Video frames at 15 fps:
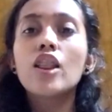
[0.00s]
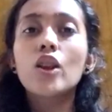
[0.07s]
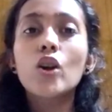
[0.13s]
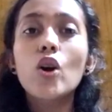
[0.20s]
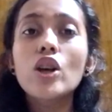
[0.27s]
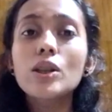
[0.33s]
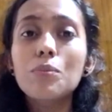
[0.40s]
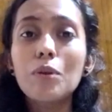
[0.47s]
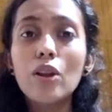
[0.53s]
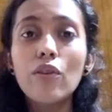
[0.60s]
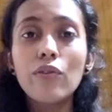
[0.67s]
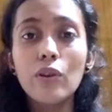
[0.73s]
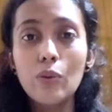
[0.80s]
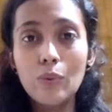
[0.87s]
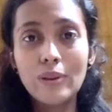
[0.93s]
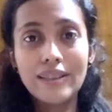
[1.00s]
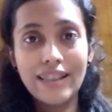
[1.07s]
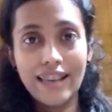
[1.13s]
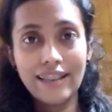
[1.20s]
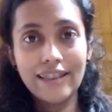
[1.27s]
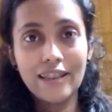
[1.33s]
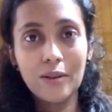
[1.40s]
The Gospel of Luke
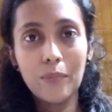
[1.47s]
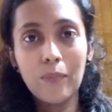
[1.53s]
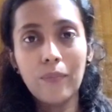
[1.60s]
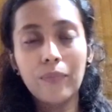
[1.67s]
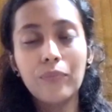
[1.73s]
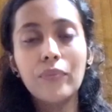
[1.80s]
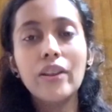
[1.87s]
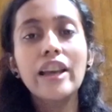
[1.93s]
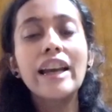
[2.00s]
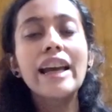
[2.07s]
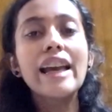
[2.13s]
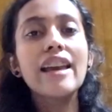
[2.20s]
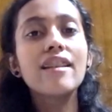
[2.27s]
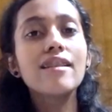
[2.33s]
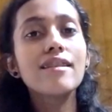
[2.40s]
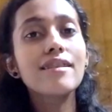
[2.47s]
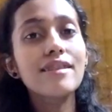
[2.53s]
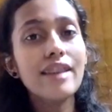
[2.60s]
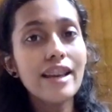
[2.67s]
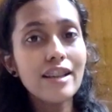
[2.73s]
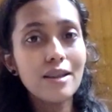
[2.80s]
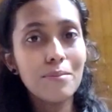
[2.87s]
says In the
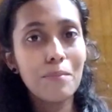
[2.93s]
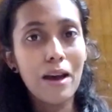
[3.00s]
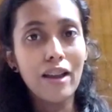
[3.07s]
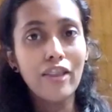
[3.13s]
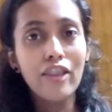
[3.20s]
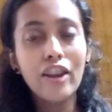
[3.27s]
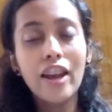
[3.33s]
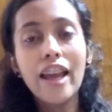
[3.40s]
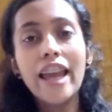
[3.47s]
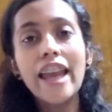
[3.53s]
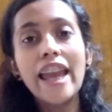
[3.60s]
sixth month,